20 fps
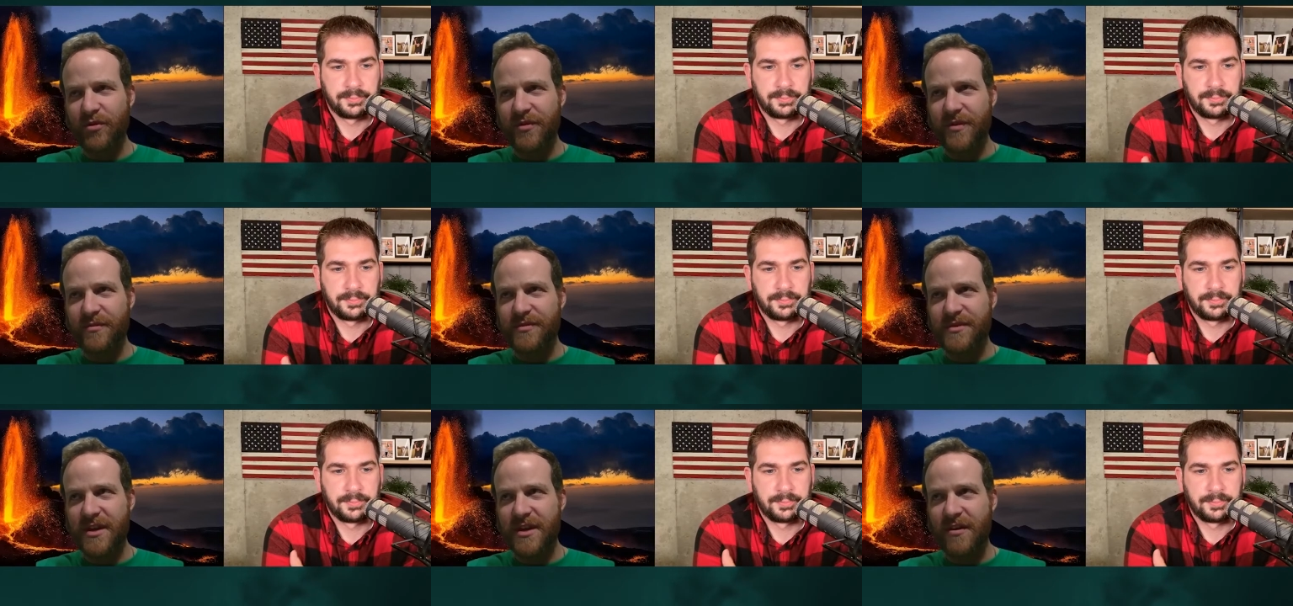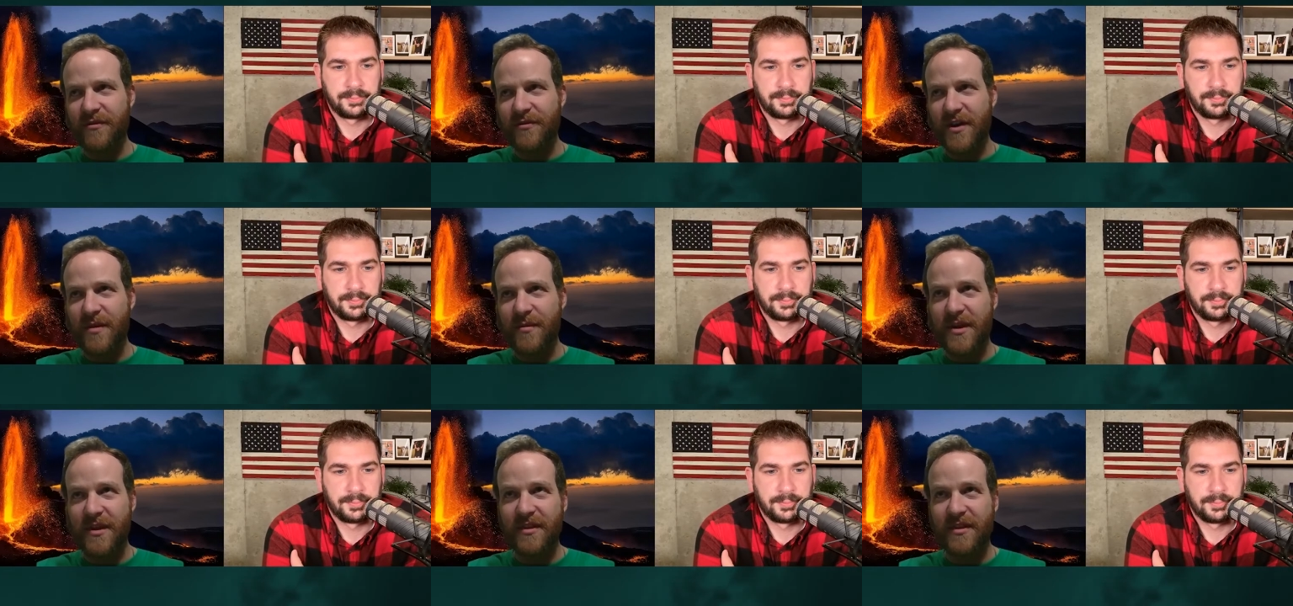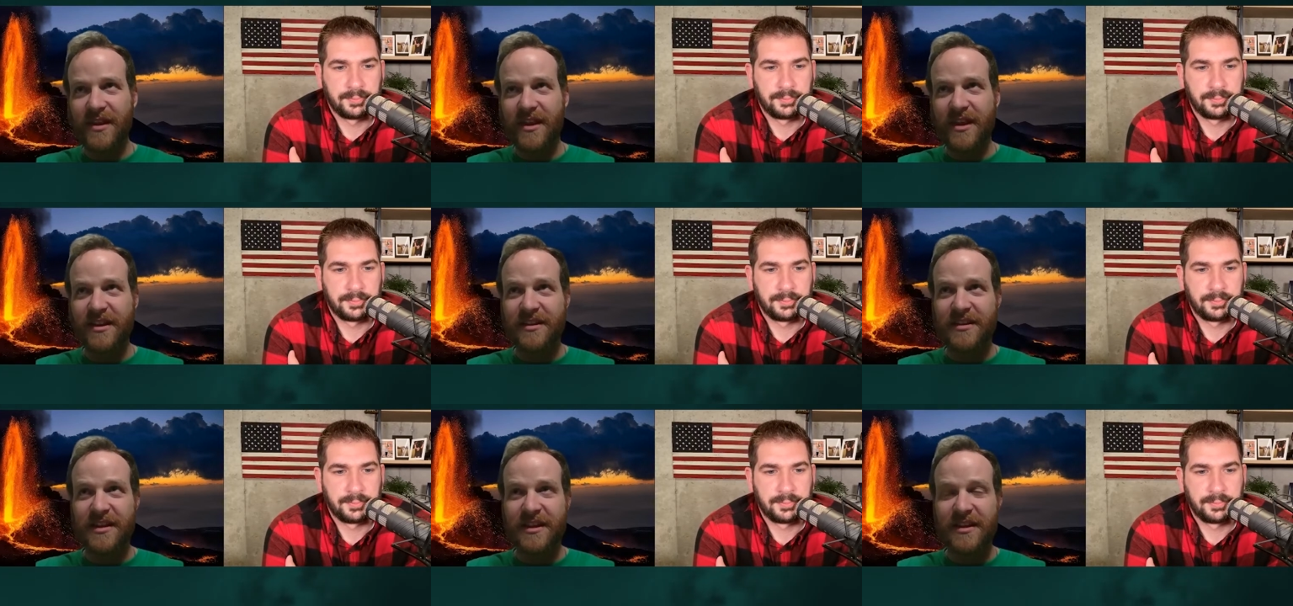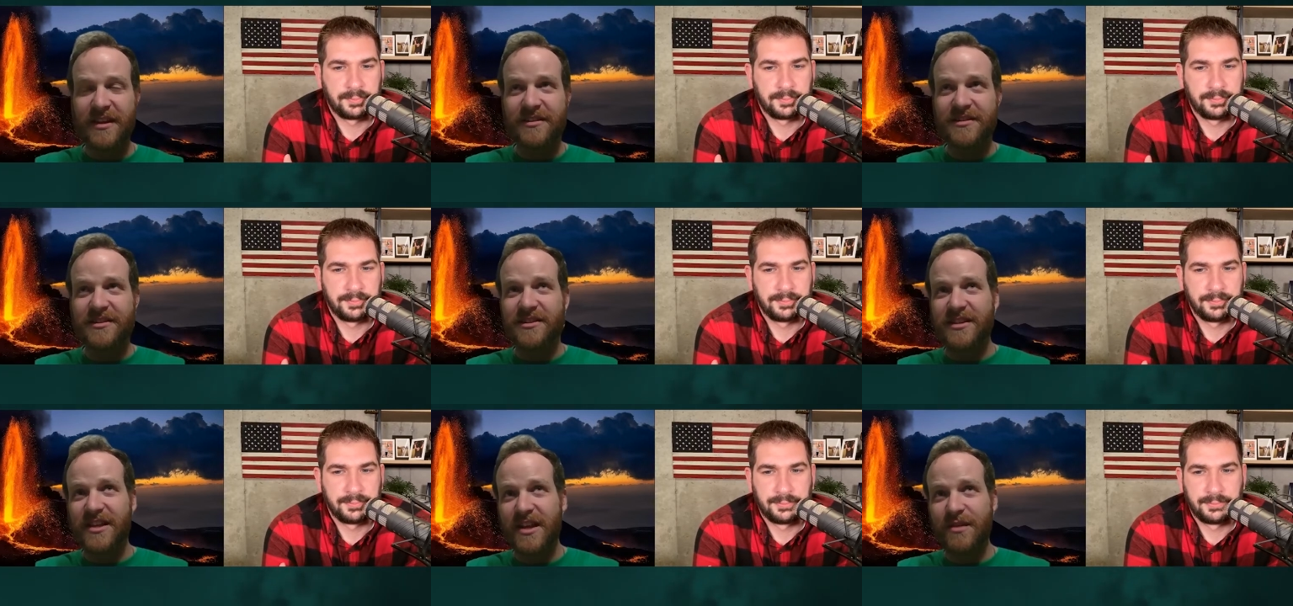Speaker 1: himself? I mean, it did
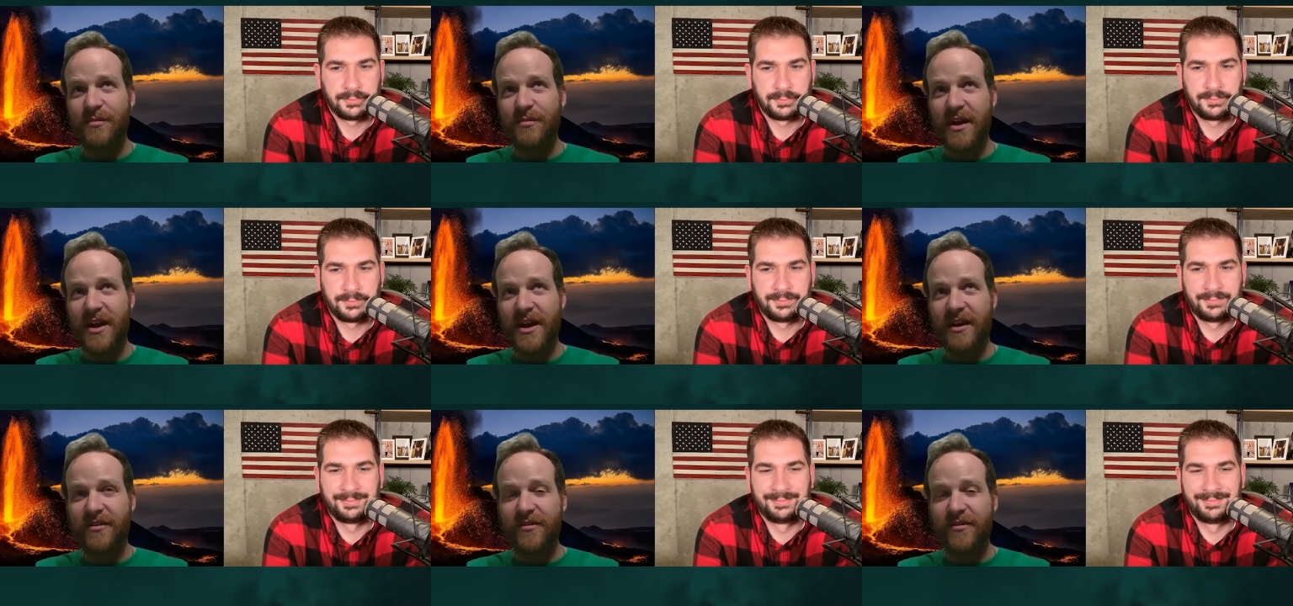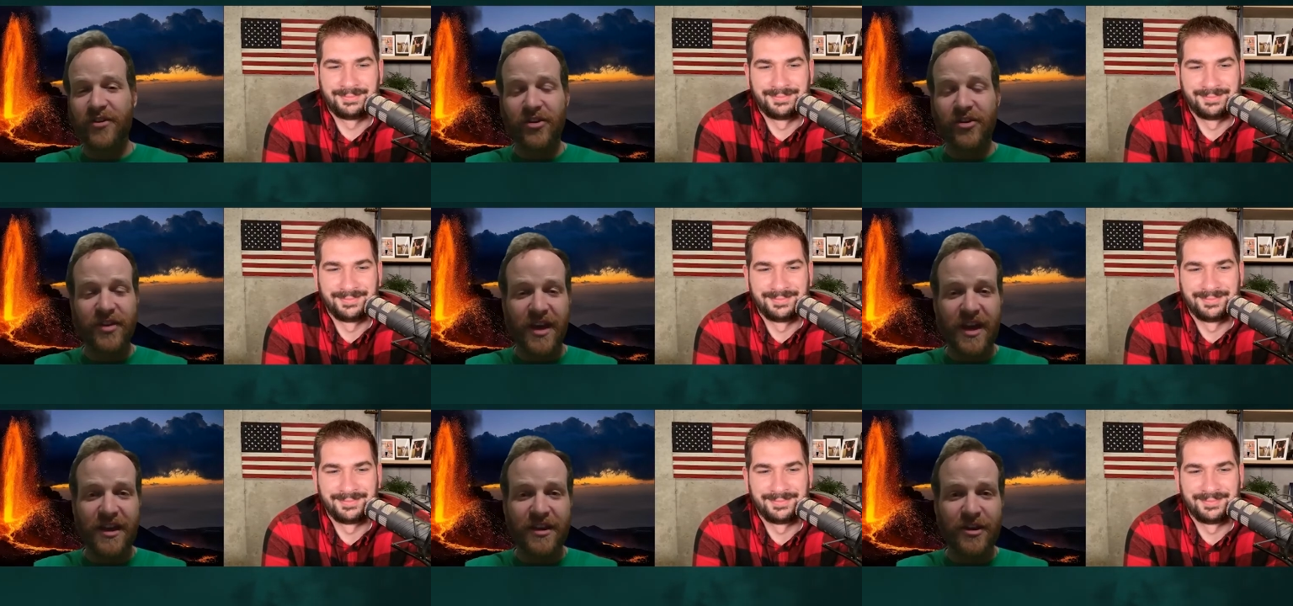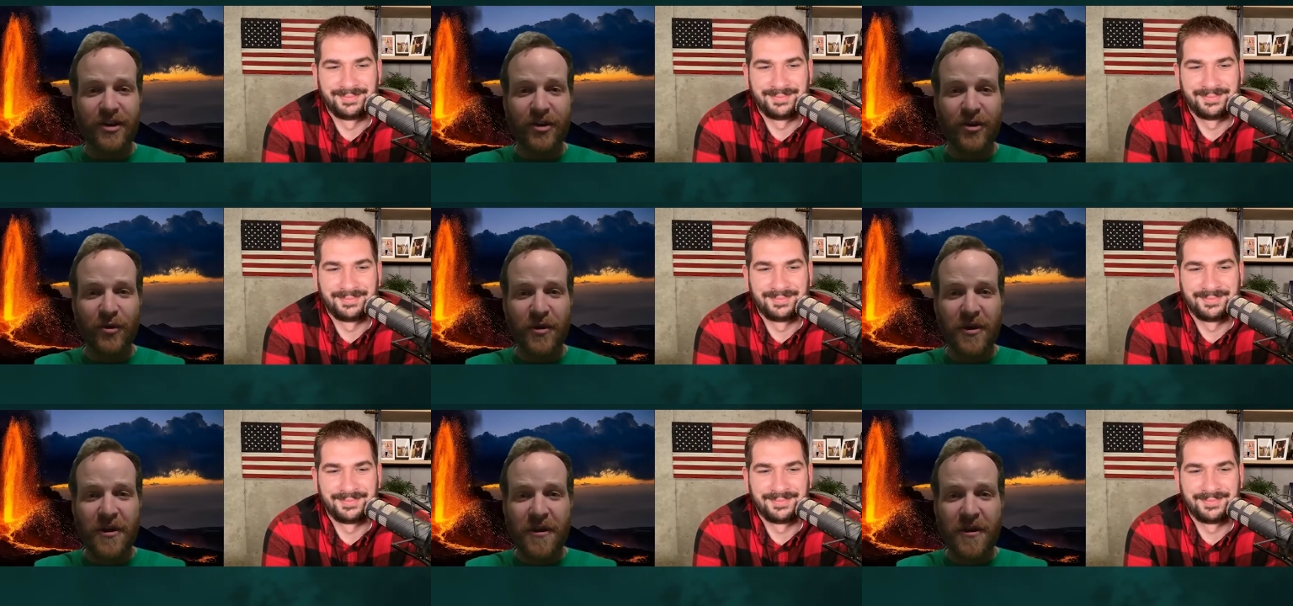seem like the volcano